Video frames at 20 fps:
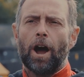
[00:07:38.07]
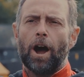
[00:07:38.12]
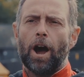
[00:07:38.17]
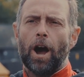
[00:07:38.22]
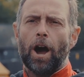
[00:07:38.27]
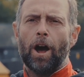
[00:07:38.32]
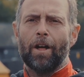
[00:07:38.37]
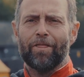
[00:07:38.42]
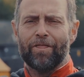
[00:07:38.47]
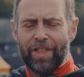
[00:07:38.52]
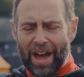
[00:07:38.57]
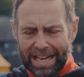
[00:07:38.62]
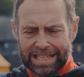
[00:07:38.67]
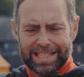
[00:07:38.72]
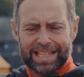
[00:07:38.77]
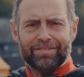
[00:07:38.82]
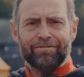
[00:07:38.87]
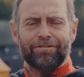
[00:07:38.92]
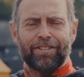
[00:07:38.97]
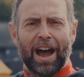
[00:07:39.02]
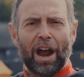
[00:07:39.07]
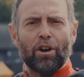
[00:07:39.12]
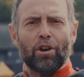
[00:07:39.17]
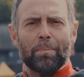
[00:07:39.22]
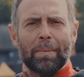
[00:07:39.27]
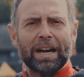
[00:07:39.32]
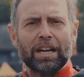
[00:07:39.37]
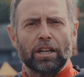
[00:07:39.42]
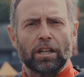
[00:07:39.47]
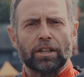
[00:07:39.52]
That's
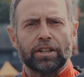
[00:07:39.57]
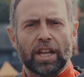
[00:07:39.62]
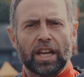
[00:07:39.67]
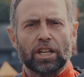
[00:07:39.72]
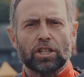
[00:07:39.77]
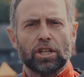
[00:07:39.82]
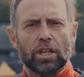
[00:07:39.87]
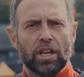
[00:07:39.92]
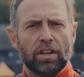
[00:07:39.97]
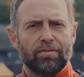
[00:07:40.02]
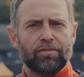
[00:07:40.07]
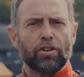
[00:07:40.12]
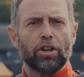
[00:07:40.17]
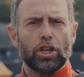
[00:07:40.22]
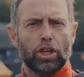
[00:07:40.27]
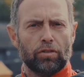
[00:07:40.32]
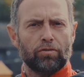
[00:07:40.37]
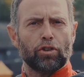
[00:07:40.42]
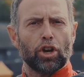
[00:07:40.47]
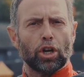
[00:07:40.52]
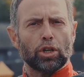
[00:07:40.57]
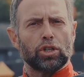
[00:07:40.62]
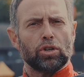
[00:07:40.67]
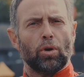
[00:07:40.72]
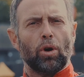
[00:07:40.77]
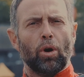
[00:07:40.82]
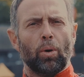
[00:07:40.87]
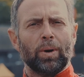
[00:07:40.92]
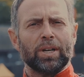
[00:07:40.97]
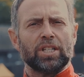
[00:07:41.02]
environmental things that you've got to
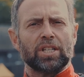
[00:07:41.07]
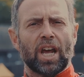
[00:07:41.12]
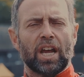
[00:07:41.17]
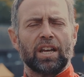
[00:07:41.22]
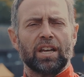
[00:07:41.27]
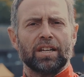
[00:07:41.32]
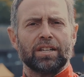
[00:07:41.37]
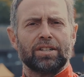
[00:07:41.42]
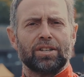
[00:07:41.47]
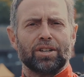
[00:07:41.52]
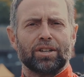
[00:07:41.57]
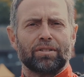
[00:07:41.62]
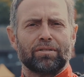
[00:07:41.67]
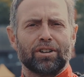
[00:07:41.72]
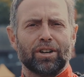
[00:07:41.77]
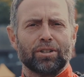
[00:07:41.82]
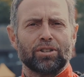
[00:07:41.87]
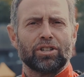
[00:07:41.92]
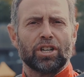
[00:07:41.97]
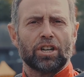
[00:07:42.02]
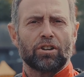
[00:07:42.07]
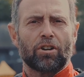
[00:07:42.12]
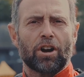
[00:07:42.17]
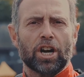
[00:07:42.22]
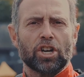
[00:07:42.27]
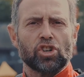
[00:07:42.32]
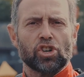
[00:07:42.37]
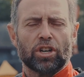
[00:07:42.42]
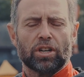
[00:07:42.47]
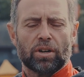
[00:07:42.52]
always take into
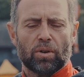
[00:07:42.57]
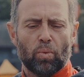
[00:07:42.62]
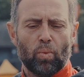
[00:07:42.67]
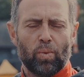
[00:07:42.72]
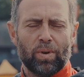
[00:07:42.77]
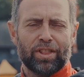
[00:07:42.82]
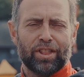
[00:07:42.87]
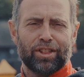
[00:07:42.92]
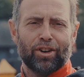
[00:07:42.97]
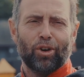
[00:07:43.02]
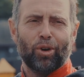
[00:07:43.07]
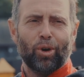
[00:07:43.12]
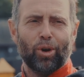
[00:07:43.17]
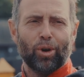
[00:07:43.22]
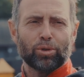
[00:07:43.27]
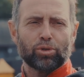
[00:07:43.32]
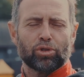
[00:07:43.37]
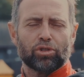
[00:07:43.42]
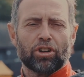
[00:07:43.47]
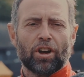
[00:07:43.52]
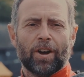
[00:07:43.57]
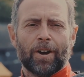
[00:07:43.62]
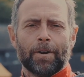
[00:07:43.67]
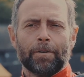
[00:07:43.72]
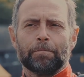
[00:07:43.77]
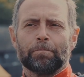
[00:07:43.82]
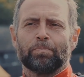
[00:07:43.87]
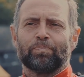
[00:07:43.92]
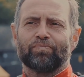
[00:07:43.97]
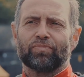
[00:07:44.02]
consideration with the horse.
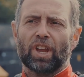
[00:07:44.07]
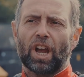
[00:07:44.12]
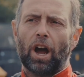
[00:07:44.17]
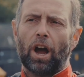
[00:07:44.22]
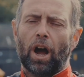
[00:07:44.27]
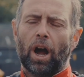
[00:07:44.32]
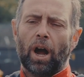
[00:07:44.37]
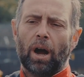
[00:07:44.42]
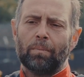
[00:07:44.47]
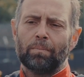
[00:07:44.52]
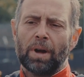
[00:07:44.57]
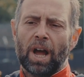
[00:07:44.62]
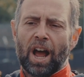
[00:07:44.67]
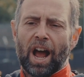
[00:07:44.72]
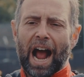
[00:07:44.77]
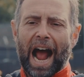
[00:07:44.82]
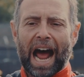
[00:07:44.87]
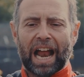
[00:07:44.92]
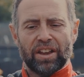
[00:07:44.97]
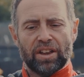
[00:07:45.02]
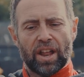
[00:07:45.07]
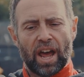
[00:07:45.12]
And